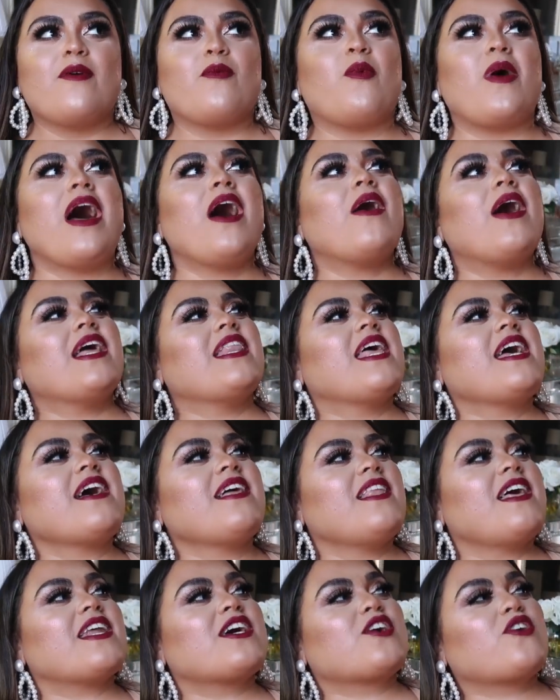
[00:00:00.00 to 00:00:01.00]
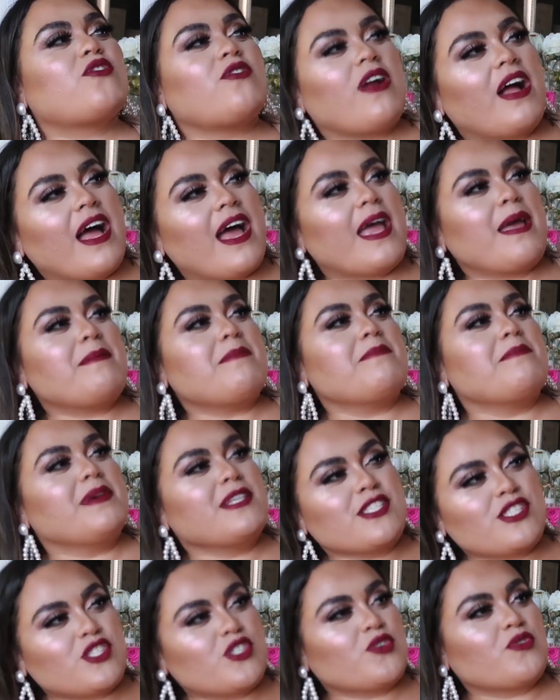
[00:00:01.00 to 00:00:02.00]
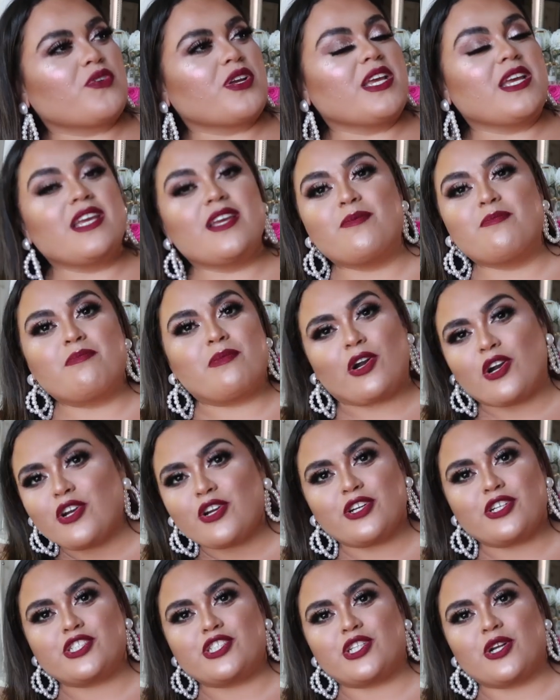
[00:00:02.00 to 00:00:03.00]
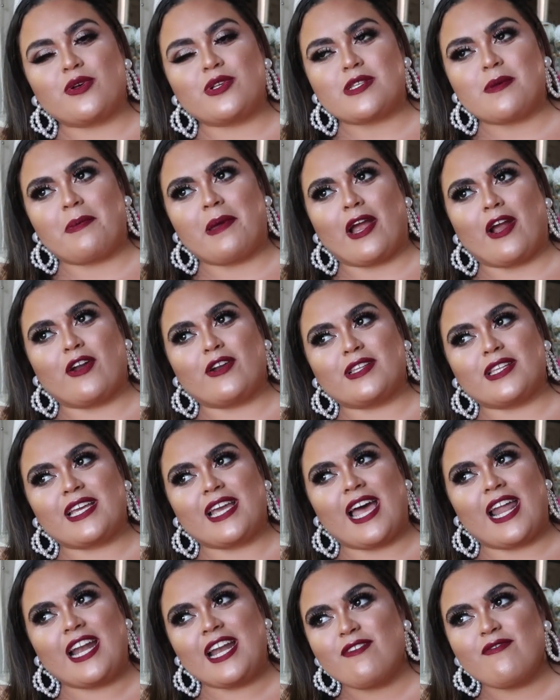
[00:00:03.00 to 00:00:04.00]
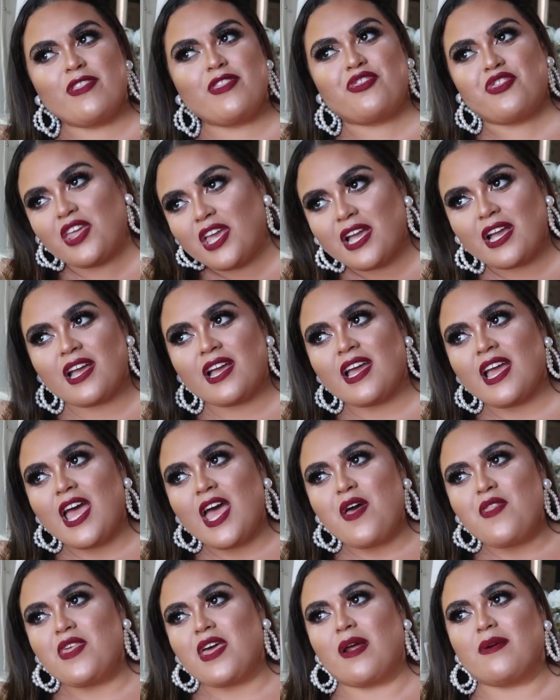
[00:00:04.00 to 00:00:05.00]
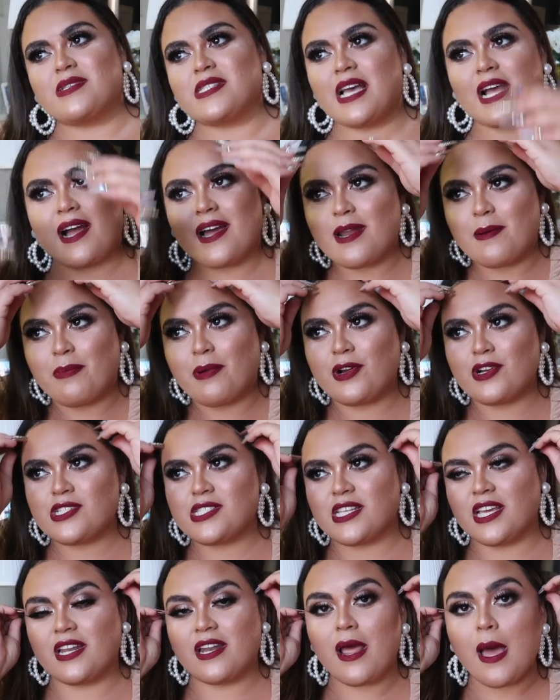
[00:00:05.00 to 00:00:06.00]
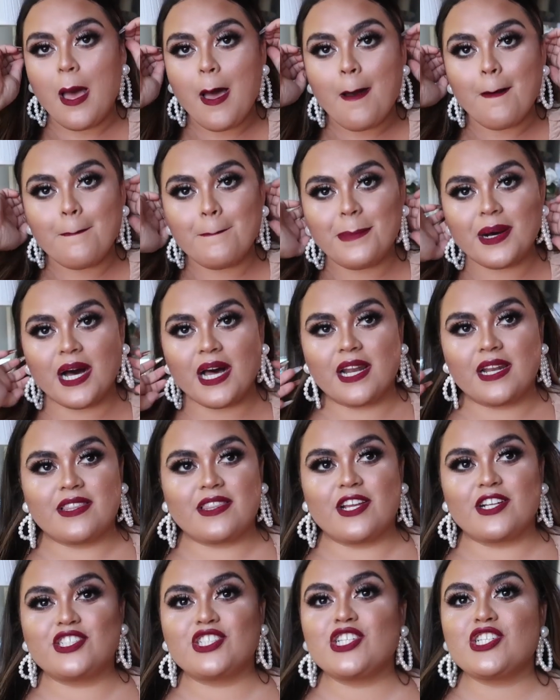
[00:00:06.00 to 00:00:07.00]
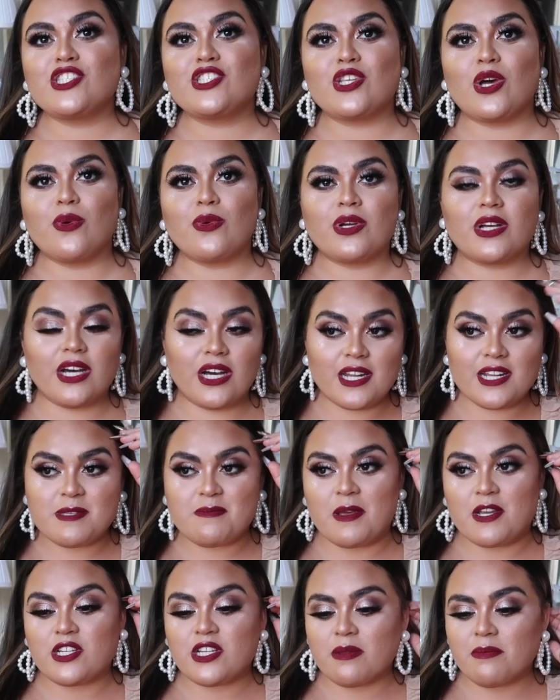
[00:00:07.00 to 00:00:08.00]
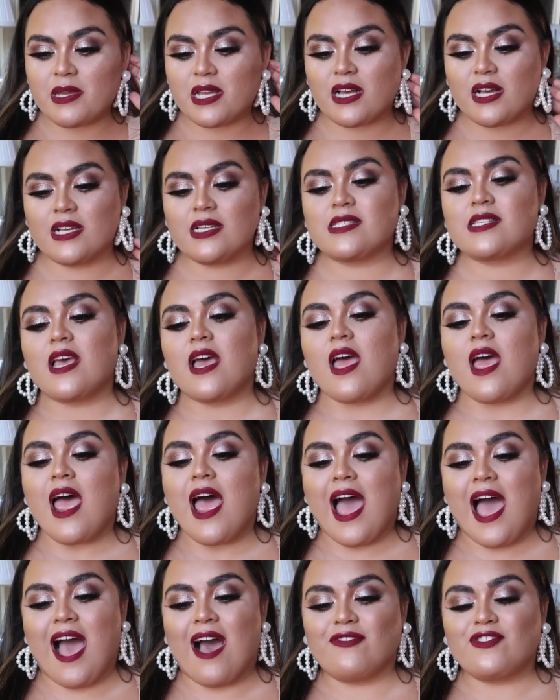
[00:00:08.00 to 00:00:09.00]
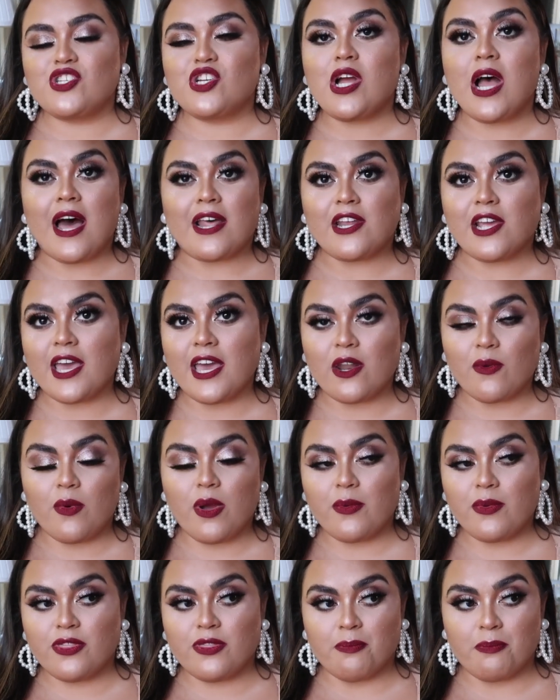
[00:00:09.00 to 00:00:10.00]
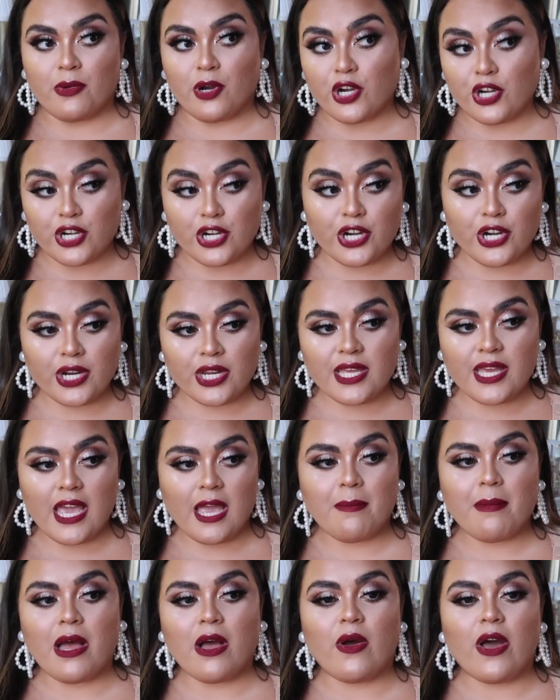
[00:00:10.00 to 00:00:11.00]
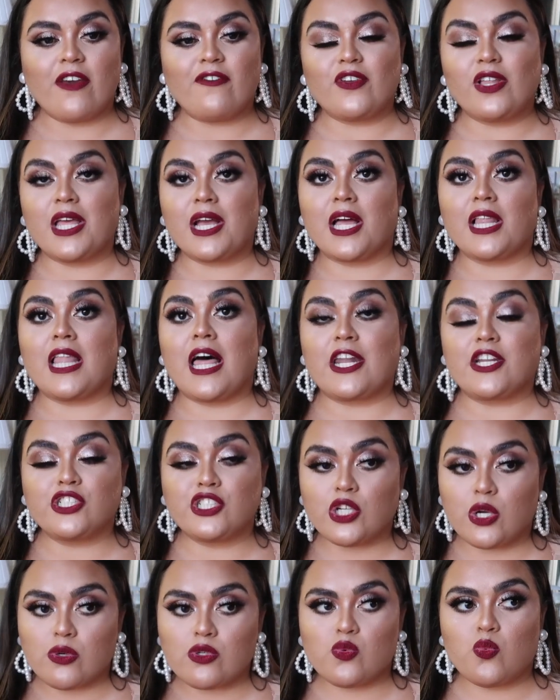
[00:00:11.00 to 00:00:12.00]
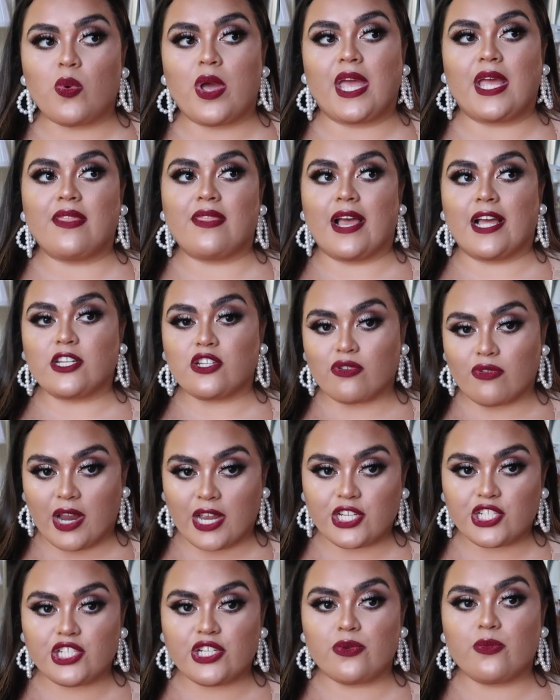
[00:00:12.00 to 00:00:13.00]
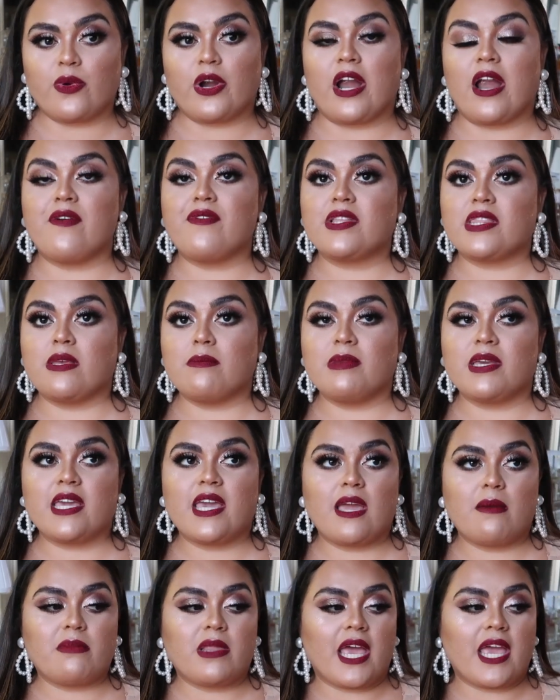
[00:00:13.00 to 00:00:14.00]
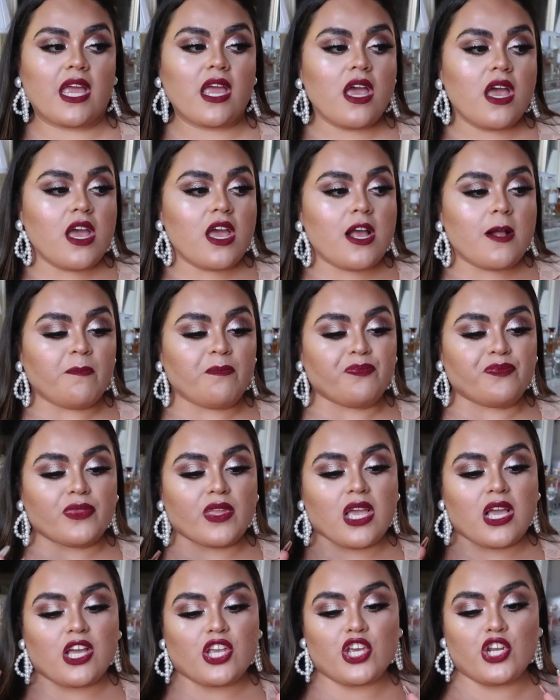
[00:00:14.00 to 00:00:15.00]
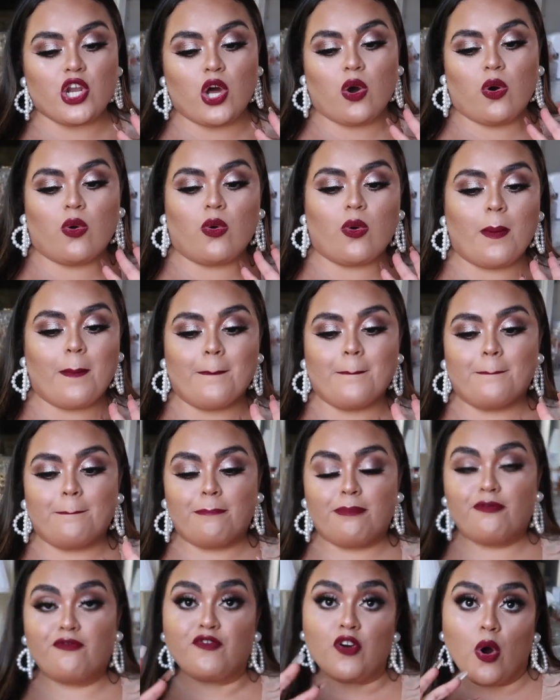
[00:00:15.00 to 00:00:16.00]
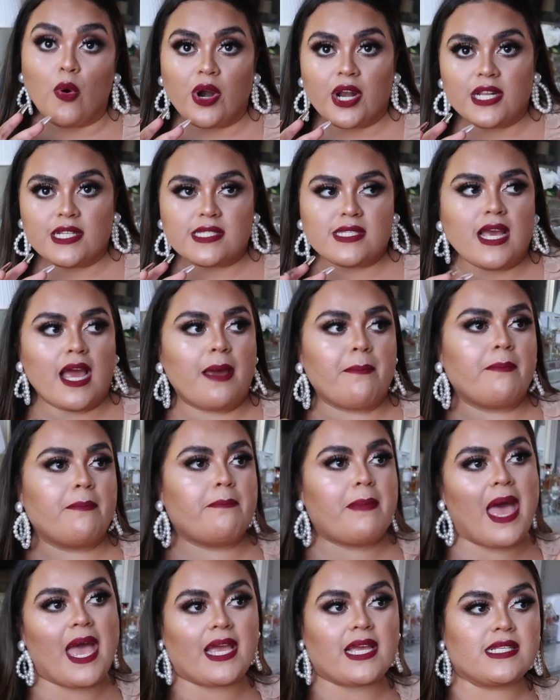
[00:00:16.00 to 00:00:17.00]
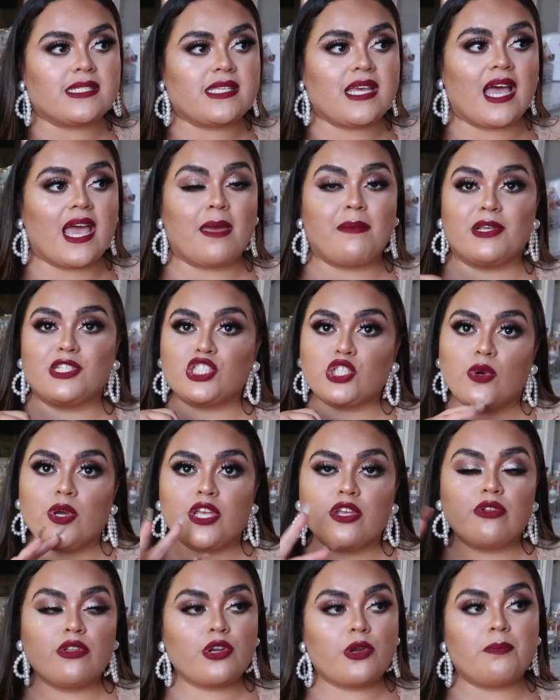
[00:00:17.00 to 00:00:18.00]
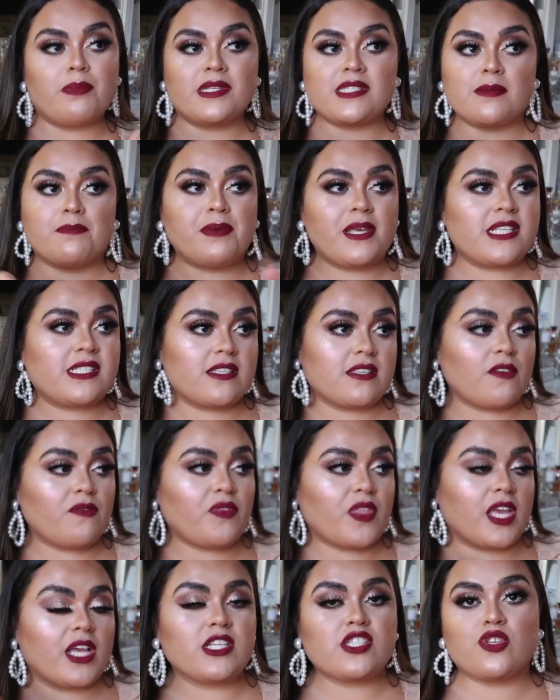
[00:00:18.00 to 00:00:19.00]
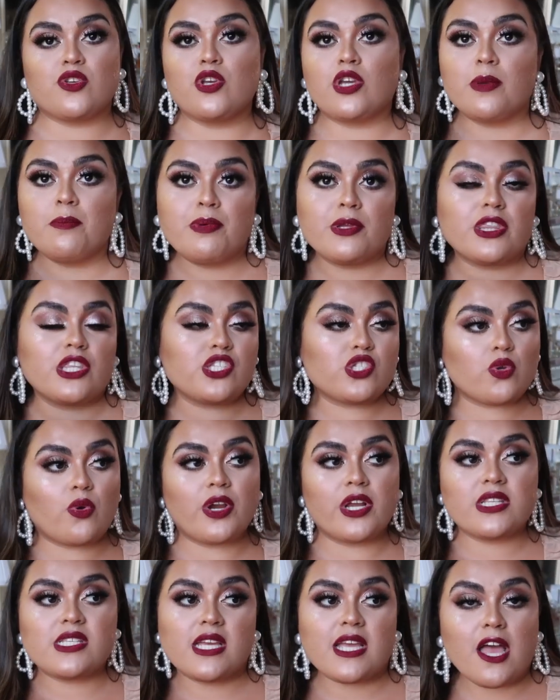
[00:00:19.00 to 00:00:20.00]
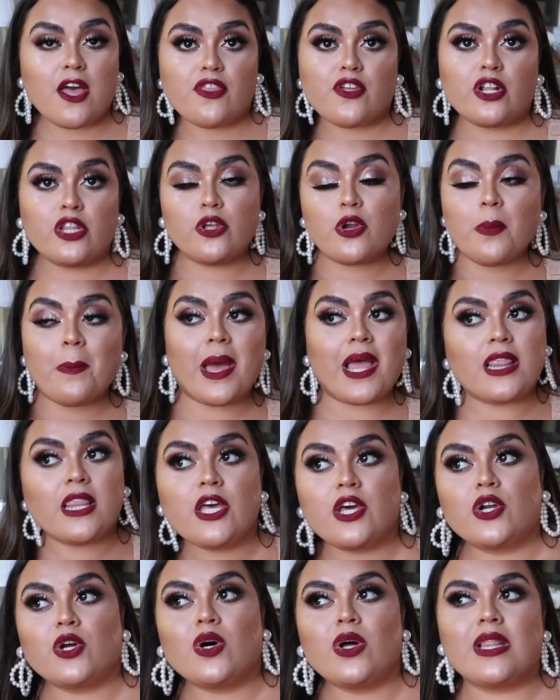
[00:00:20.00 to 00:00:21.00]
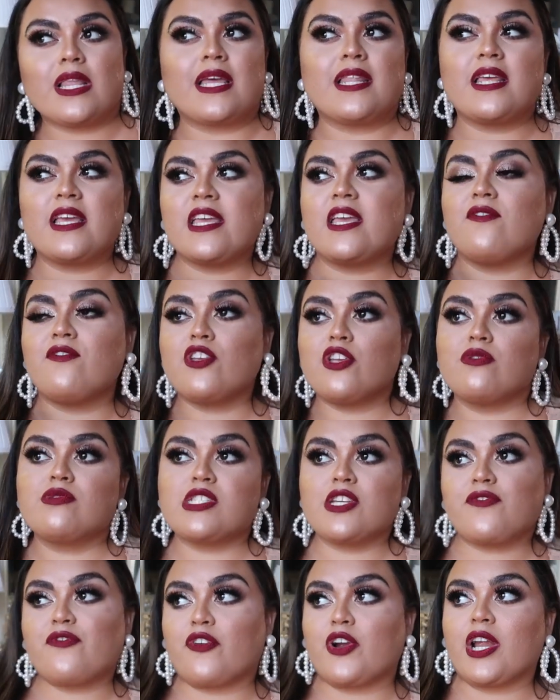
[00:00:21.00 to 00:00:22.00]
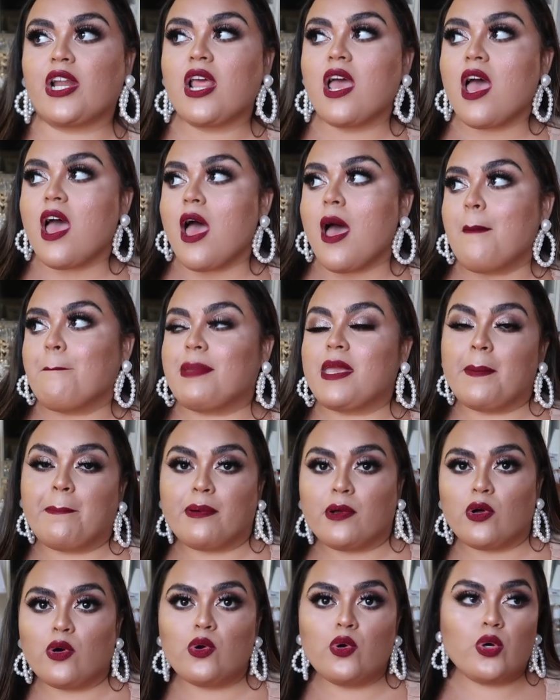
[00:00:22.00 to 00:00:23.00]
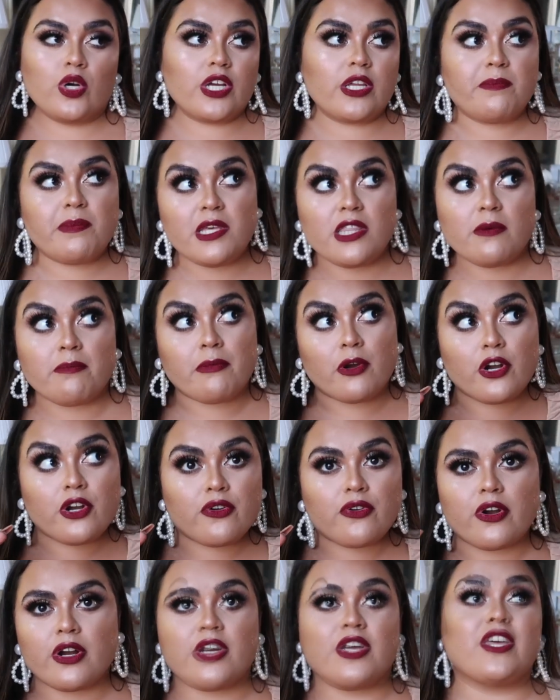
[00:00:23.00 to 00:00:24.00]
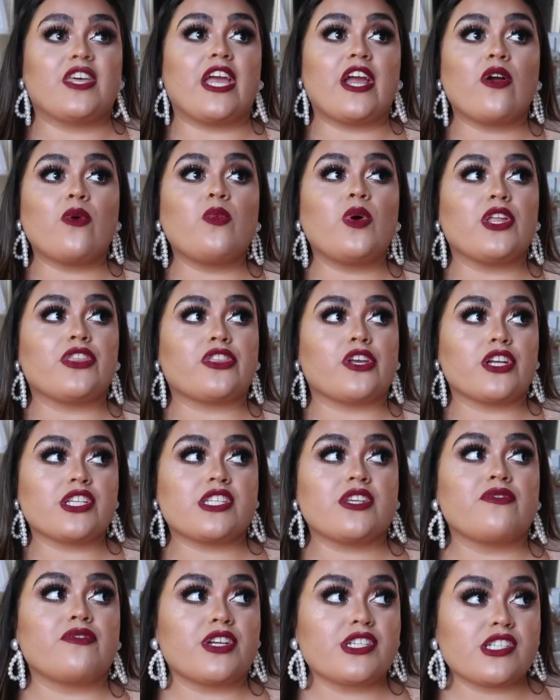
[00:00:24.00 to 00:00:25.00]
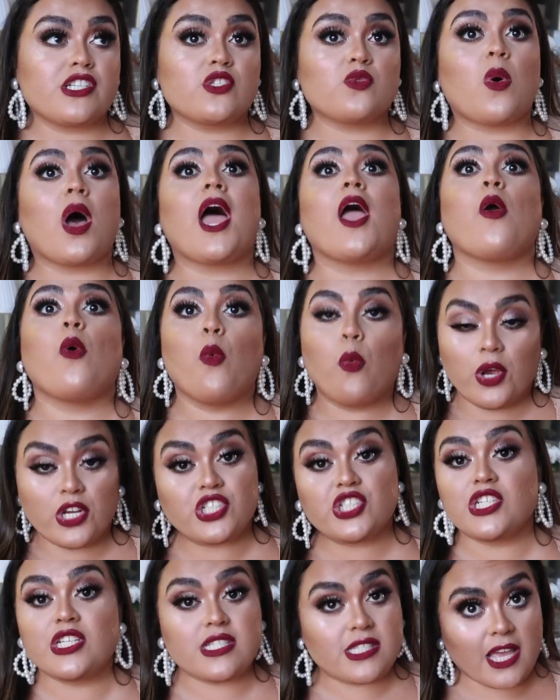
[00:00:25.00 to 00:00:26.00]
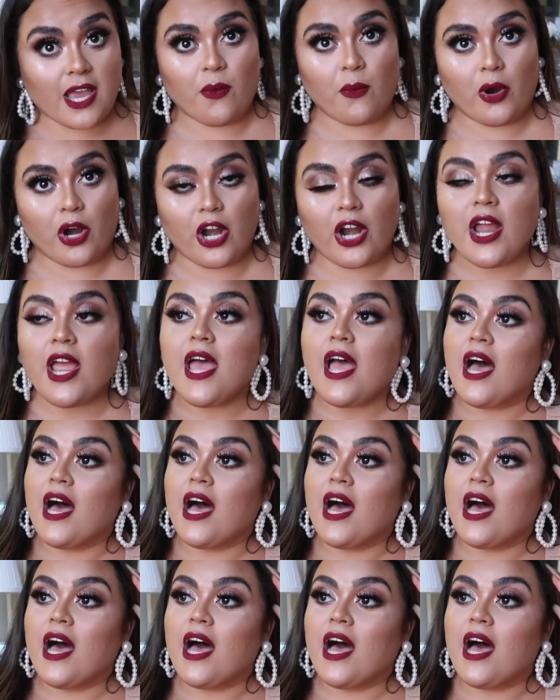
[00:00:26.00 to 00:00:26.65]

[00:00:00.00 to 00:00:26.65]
Wow, I like a lot of crime, mystery, murder shows apparently. I didn't even think that I was that kind of person, but they're just so good, especially because after How to Get Away with Murder came out, I feel like a lot of shows went in that direction where everything became like, you know, forward in time and back in time and showing you little bits and pieces of things so you can put the story together little by little and then giving you different people who could be the murderers. They're what 13 Reasons Why wishes they were.